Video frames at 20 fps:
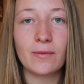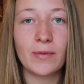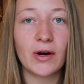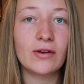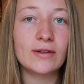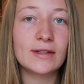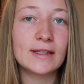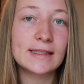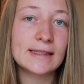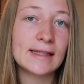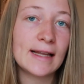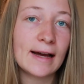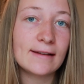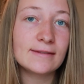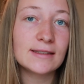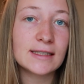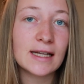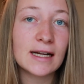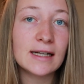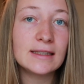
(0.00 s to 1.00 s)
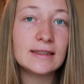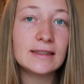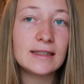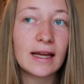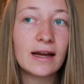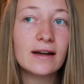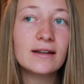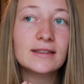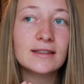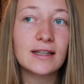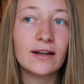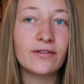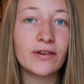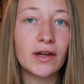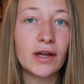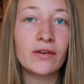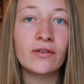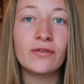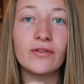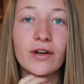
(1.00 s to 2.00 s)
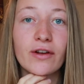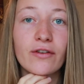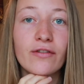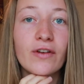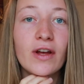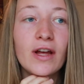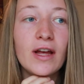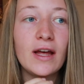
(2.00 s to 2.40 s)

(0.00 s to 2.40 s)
about this lifestyle, they're suffering with